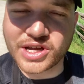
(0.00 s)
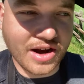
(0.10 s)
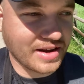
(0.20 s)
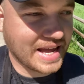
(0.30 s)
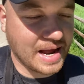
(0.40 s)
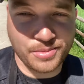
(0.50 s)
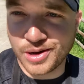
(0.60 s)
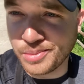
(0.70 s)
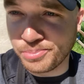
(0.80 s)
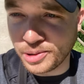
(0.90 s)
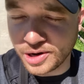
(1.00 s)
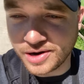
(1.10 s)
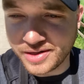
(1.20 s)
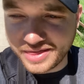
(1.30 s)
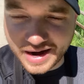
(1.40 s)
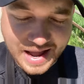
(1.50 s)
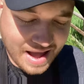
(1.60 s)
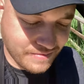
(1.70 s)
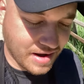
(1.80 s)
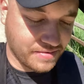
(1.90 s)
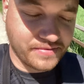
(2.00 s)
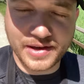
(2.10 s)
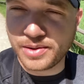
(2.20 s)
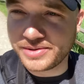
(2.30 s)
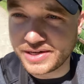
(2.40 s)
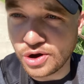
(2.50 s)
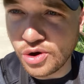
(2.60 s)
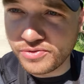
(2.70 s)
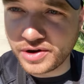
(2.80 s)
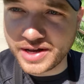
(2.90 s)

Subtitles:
got on camera a bird that I have not filmed in over a